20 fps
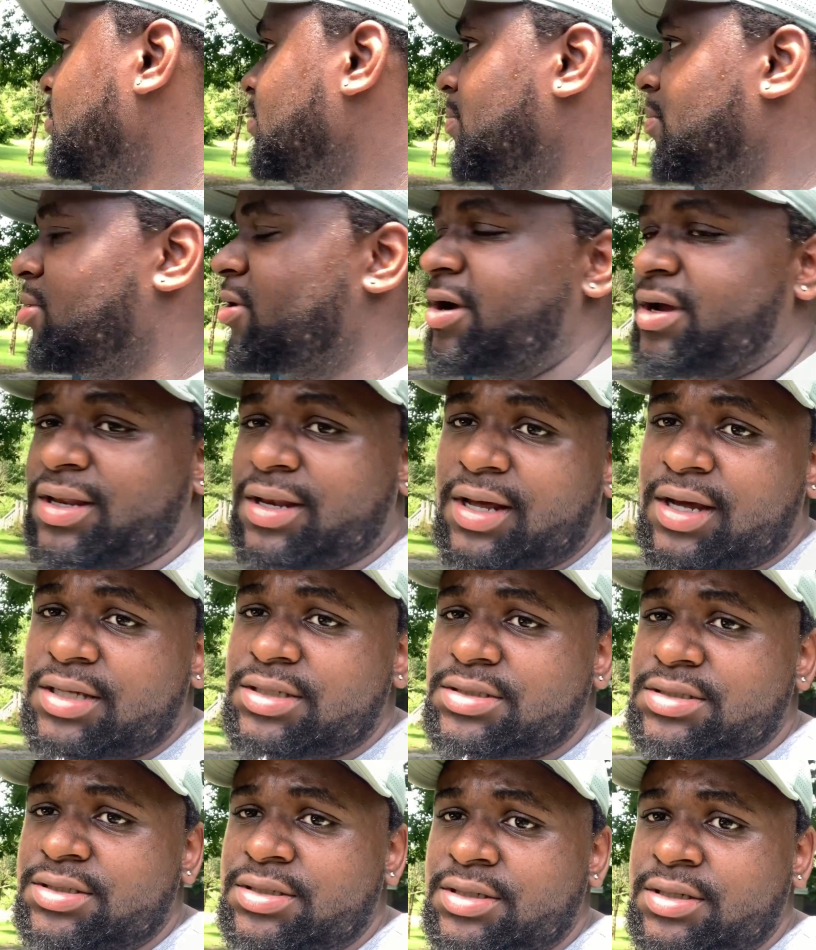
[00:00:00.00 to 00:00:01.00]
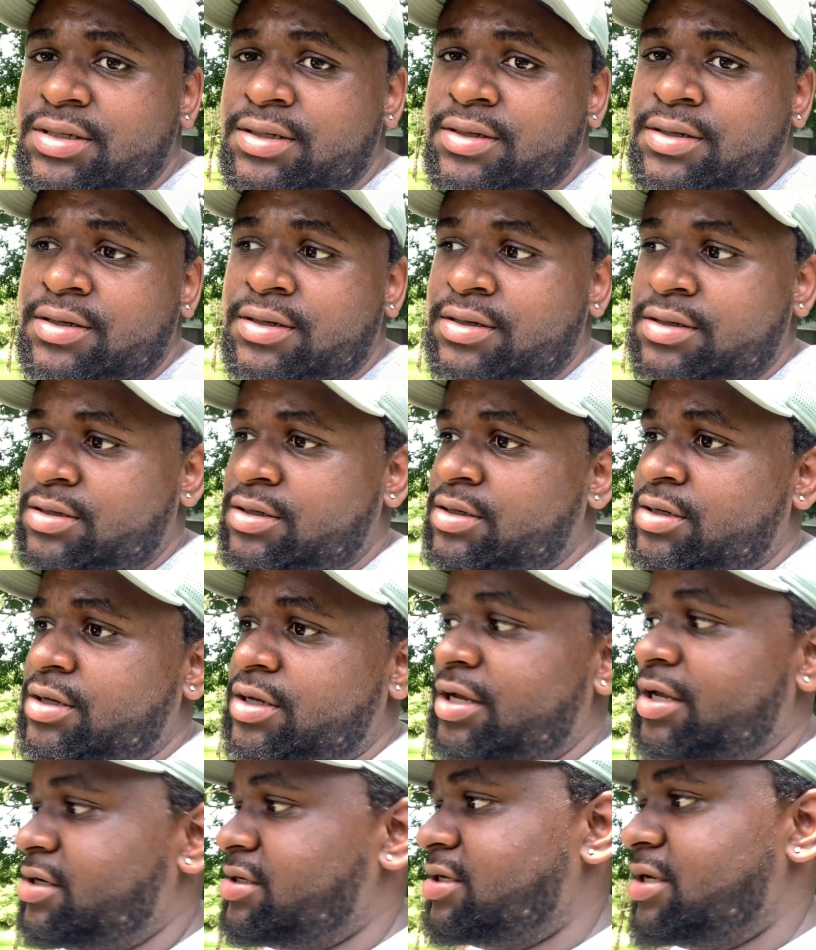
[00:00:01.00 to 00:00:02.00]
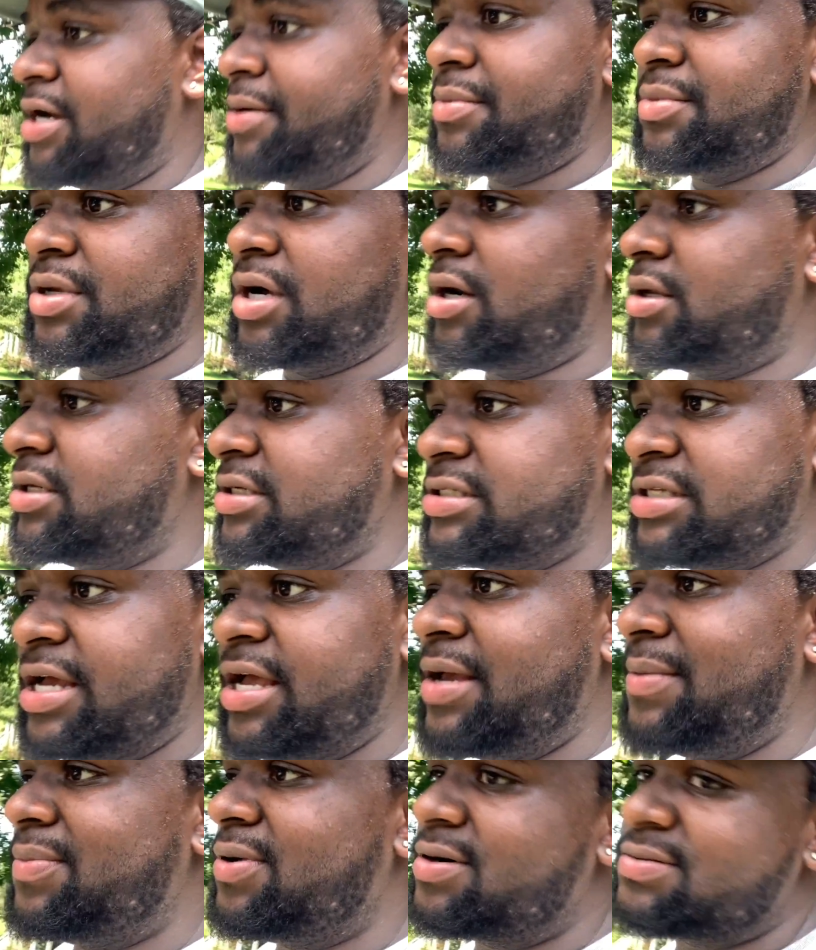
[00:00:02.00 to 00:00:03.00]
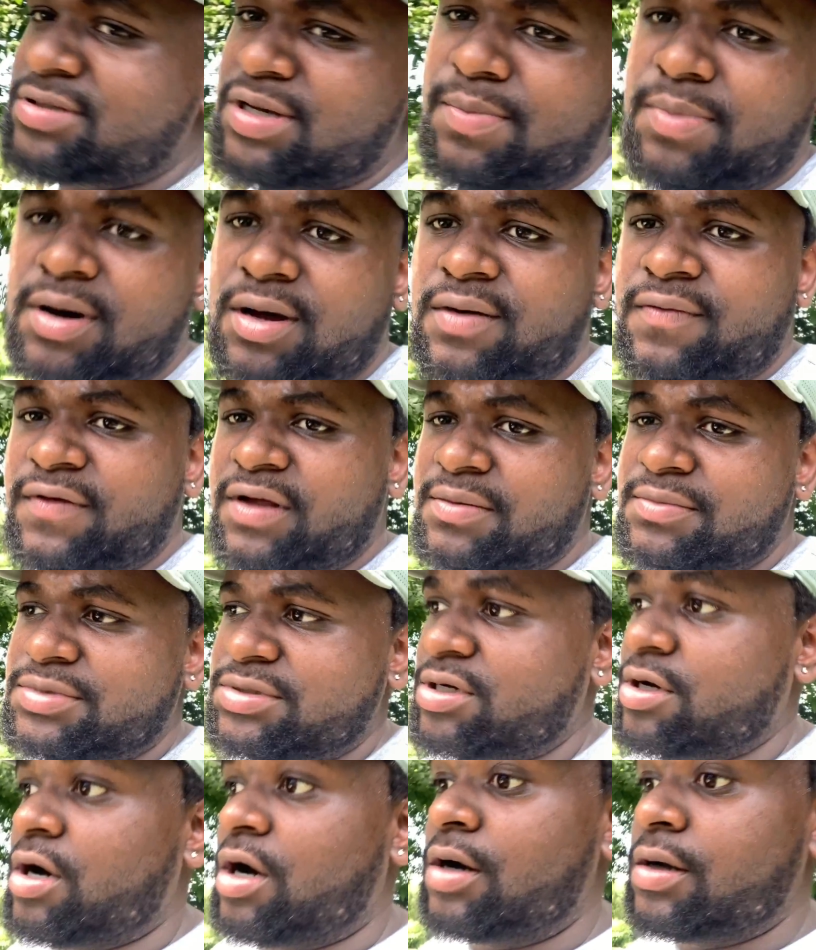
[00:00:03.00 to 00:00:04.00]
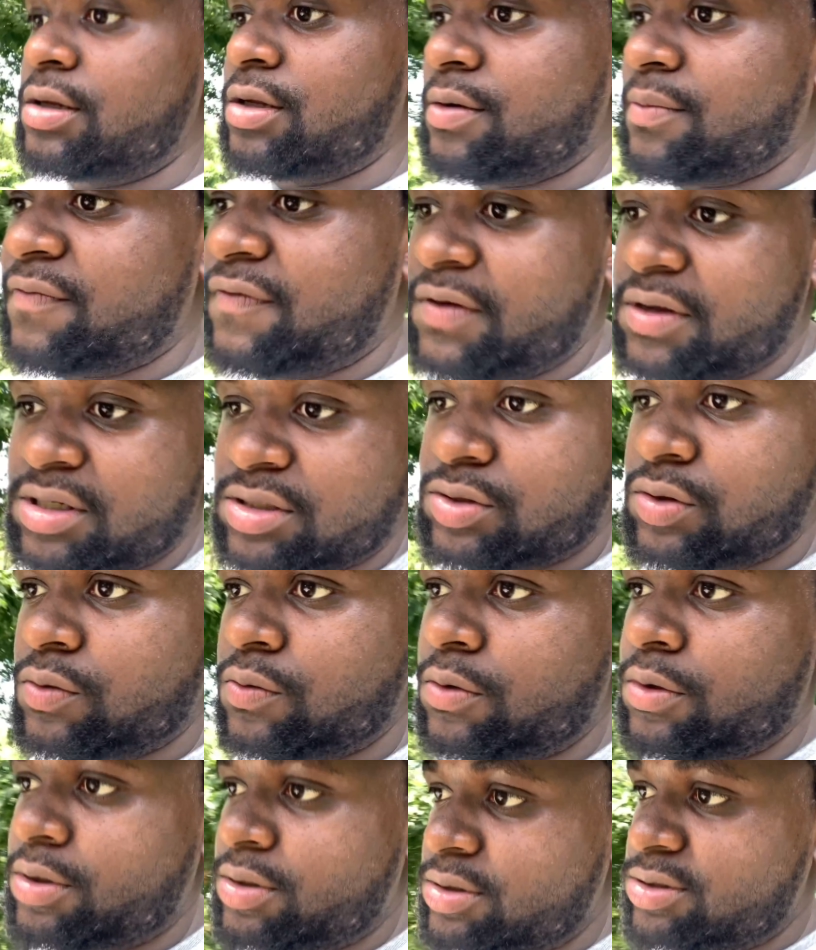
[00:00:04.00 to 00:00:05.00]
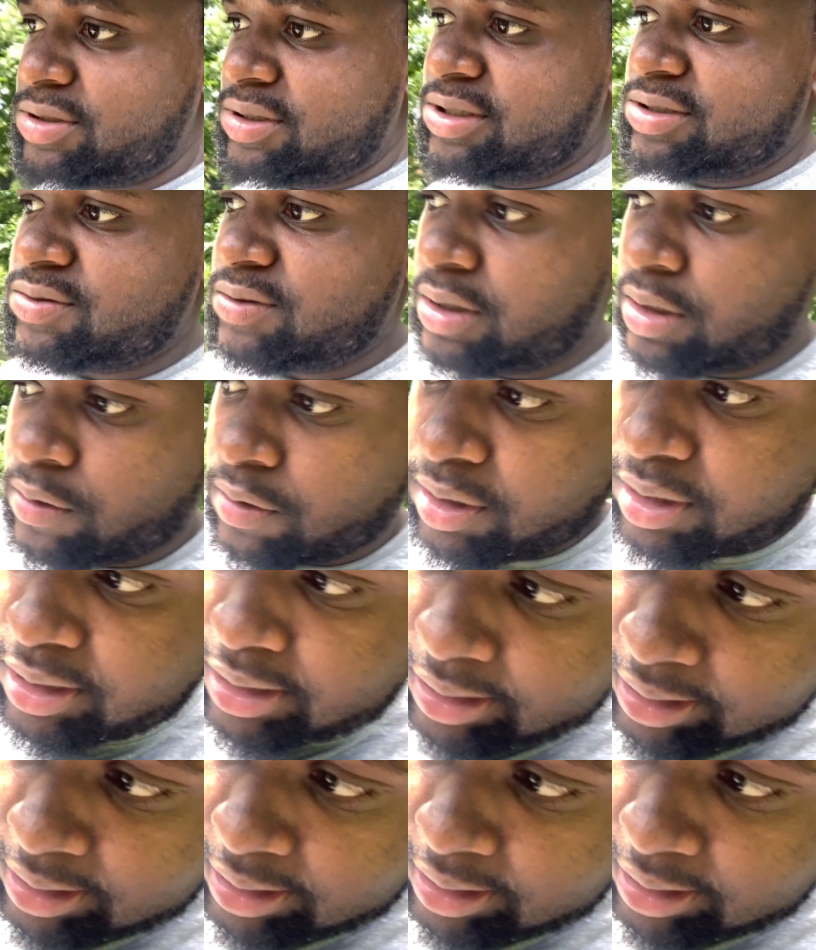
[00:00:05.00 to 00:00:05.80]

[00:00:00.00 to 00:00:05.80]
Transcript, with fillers: brake lights. And I'm the same bulbs I bought of Amazon, all of them fit into one. So that's what I really